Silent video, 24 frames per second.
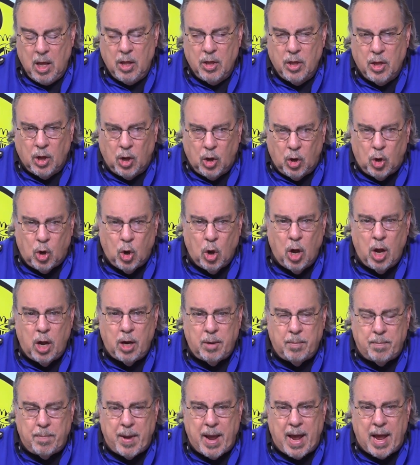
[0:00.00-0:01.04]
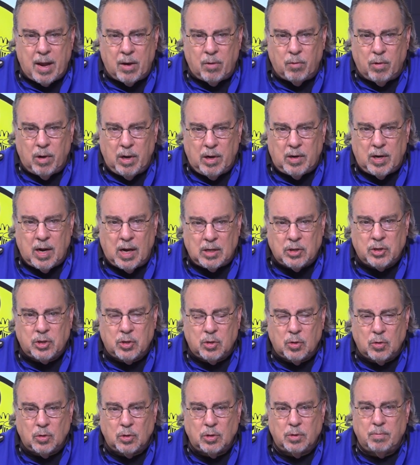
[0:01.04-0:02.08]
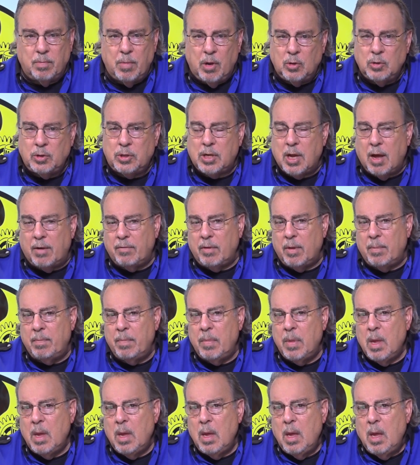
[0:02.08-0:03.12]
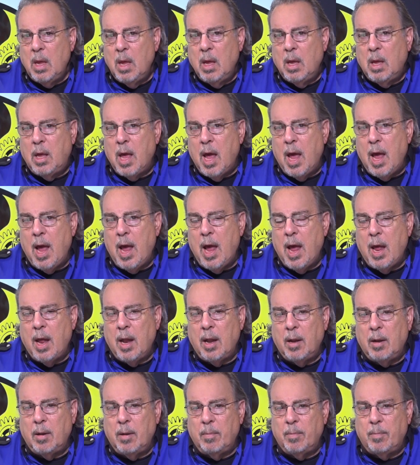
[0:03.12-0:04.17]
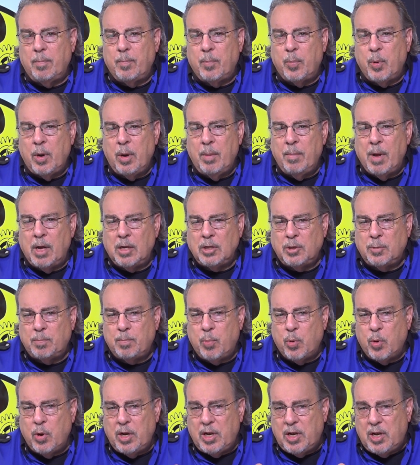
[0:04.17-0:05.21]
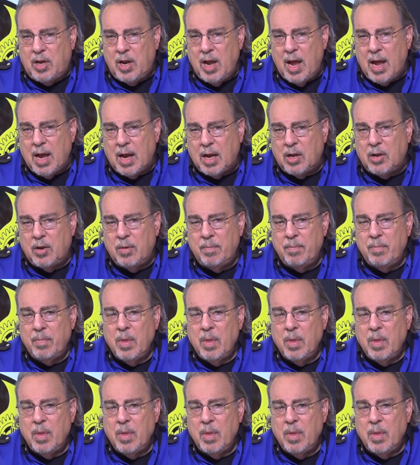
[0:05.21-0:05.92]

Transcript: the good battery testers, most of them can pretty much predict